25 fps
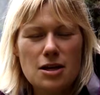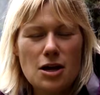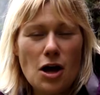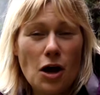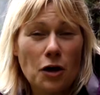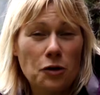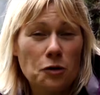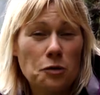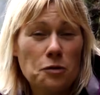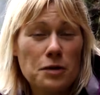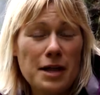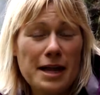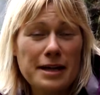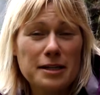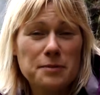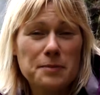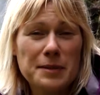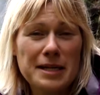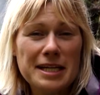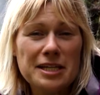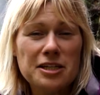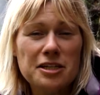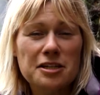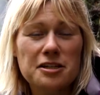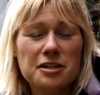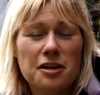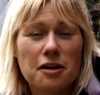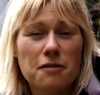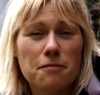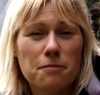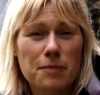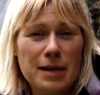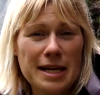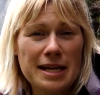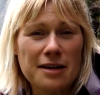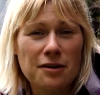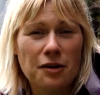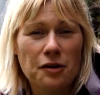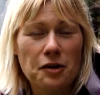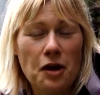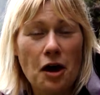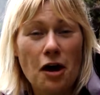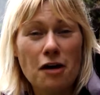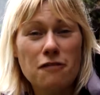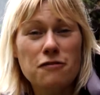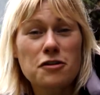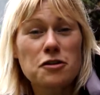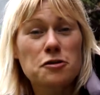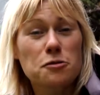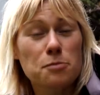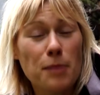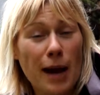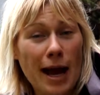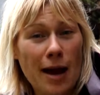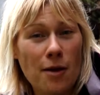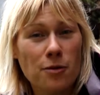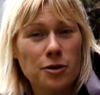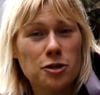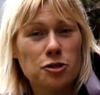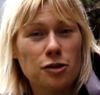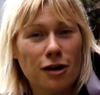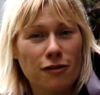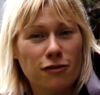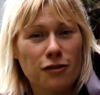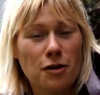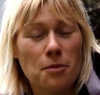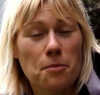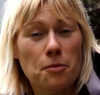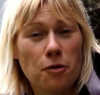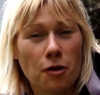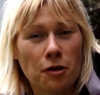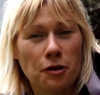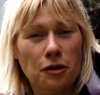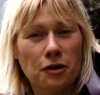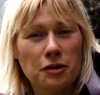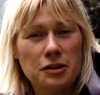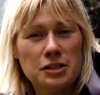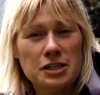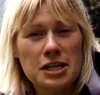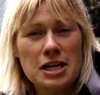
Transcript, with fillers: On all the expeditions I've been on, I've used Power Traveller products.